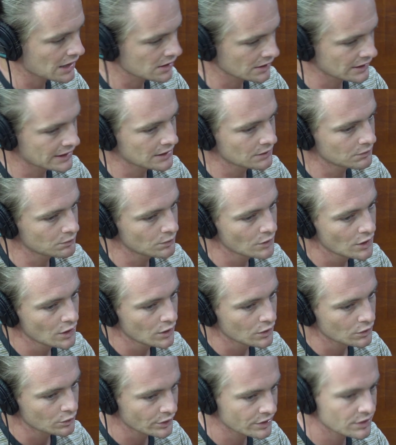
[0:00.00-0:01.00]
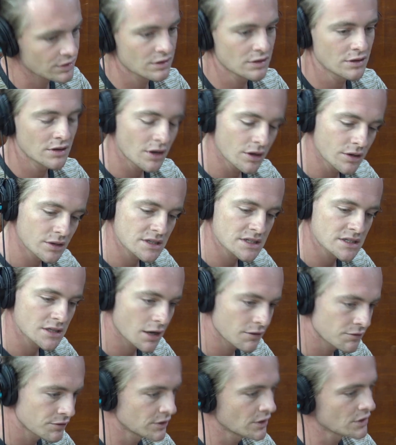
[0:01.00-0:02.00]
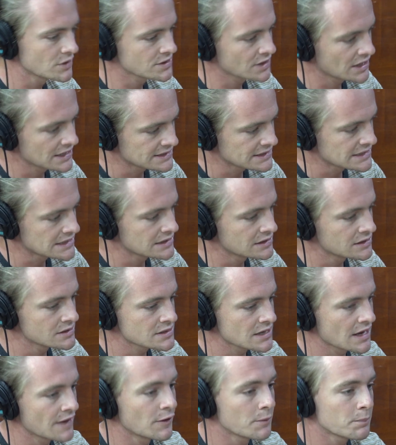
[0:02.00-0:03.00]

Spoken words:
luckily with the yoga stuff and those ideas